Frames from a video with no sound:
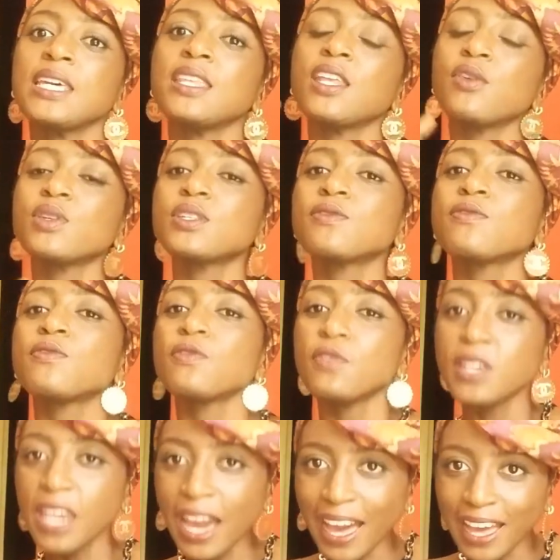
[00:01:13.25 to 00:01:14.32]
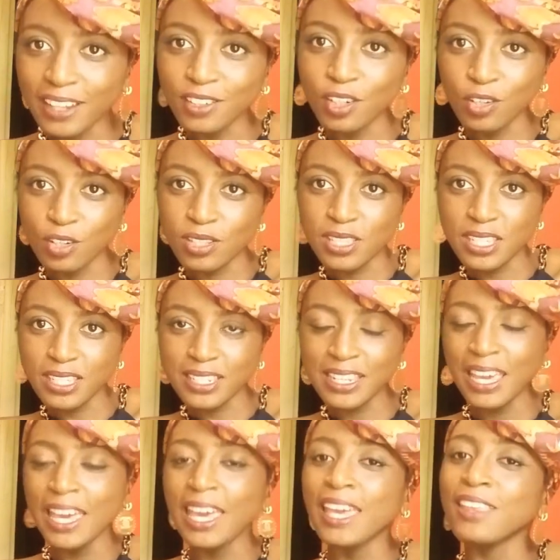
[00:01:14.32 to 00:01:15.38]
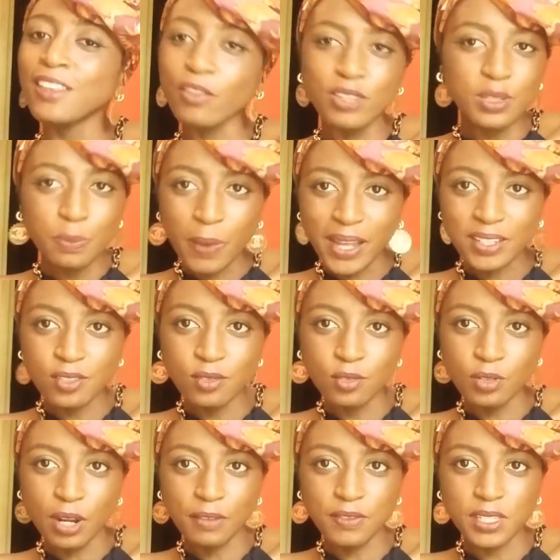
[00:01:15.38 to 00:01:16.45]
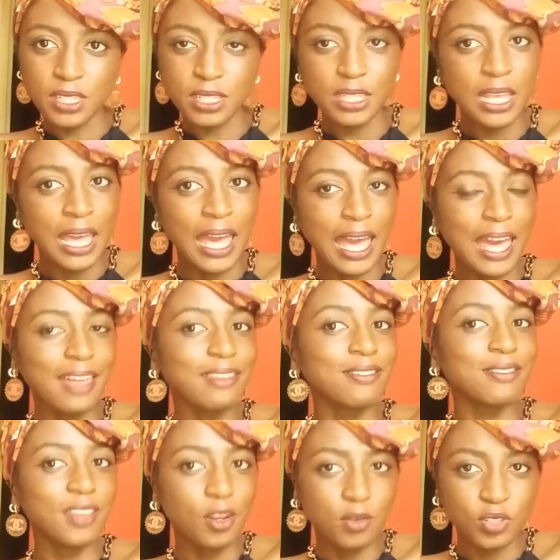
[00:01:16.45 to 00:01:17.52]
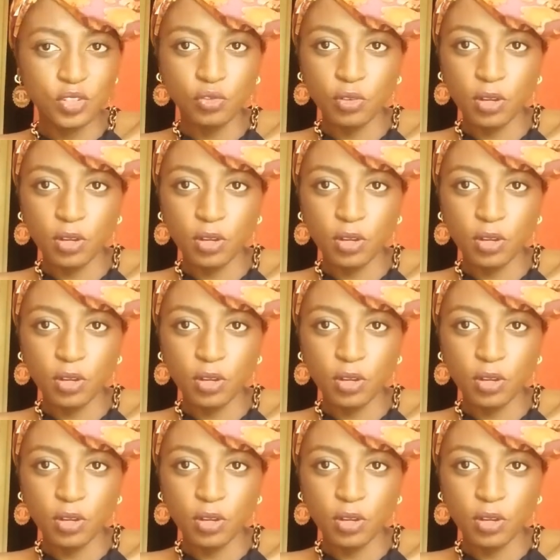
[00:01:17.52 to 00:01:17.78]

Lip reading: There is freehand cutting, there is pattern drafting, and there is